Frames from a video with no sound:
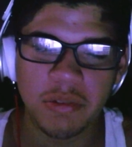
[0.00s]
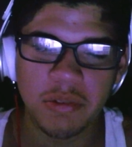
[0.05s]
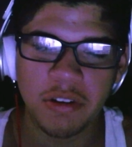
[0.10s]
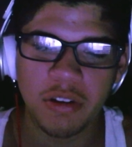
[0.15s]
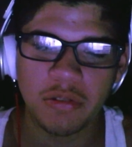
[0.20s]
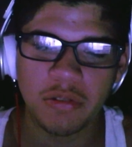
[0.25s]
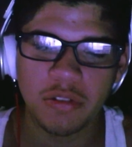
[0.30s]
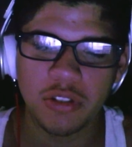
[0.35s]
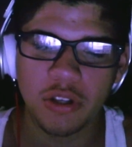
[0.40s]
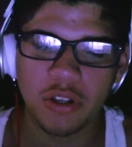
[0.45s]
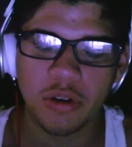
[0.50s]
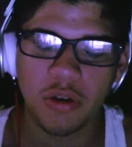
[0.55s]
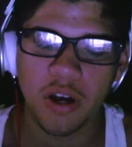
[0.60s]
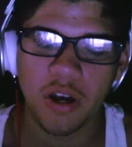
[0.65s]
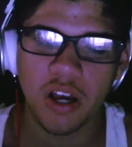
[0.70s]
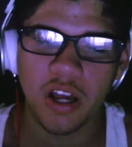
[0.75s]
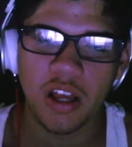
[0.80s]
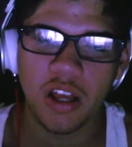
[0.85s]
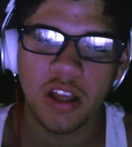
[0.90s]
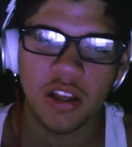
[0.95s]
And it's a true shame, you
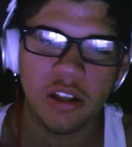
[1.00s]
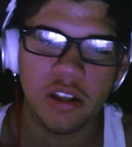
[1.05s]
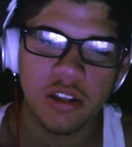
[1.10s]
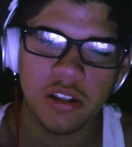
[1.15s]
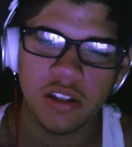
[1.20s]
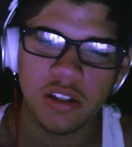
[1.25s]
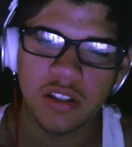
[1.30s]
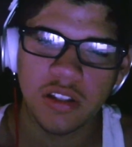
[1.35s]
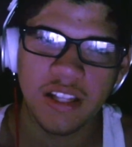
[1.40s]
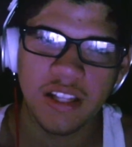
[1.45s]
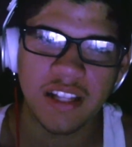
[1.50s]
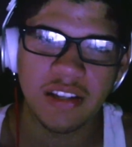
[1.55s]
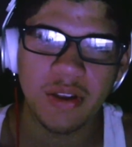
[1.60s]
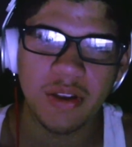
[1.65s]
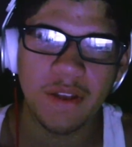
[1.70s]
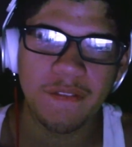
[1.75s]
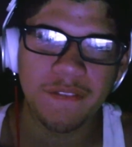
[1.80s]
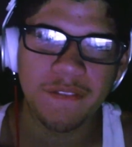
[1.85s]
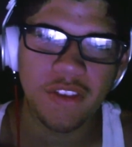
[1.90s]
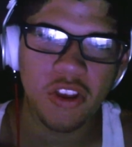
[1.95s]
know? So, uh,
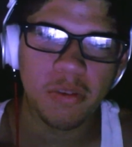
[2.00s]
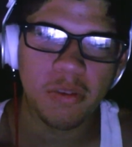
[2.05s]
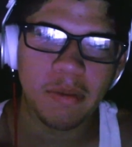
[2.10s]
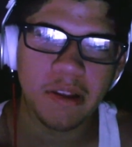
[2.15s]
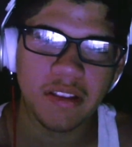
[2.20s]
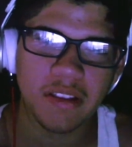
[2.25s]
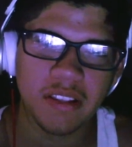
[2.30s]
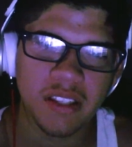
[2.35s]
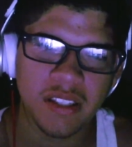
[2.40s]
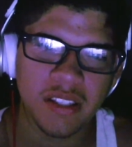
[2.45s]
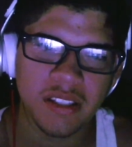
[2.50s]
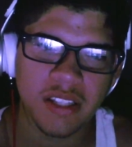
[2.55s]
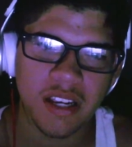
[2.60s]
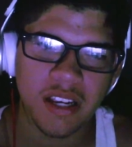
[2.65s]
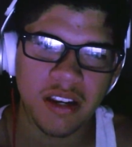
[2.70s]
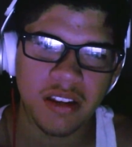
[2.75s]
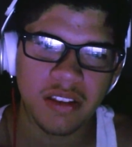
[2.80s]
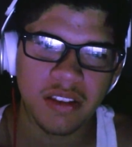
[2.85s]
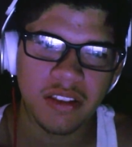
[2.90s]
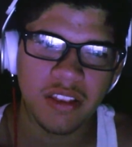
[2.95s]
that's how I feel
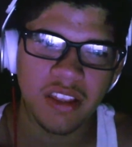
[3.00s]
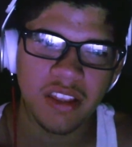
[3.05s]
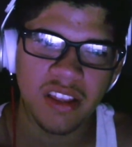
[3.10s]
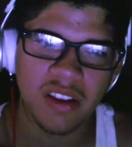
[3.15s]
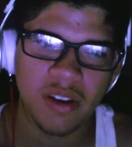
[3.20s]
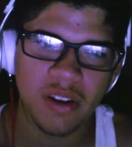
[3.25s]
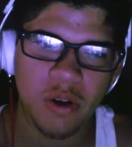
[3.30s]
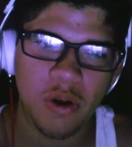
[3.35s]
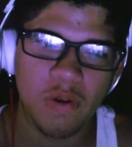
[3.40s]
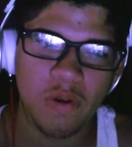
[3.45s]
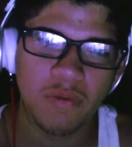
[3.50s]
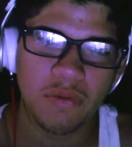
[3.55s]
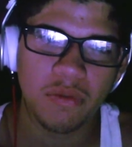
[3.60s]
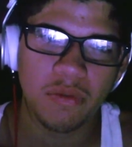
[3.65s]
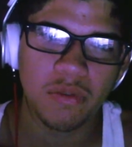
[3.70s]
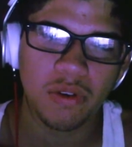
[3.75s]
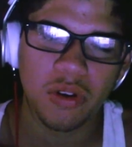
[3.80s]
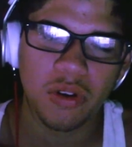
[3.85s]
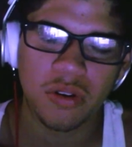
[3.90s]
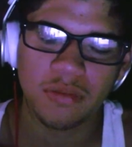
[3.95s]
about the entire
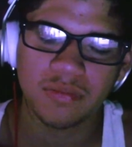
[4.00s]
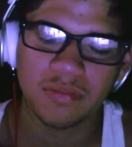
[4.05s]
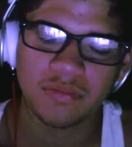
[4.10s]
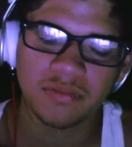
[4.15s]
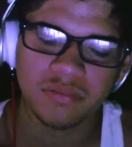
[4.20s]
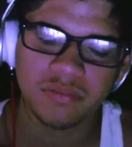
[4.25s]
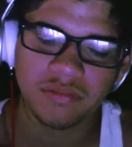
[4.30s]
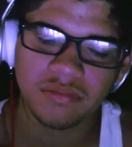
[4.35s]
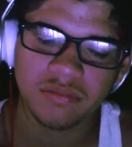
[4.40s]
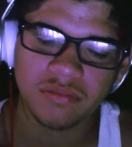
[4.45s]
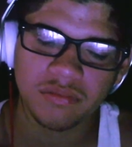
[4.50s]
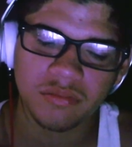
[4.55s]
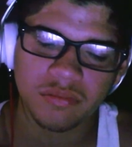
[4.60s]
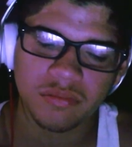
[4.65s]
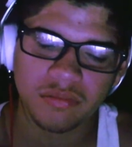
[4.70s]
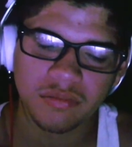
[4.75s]
thing overall.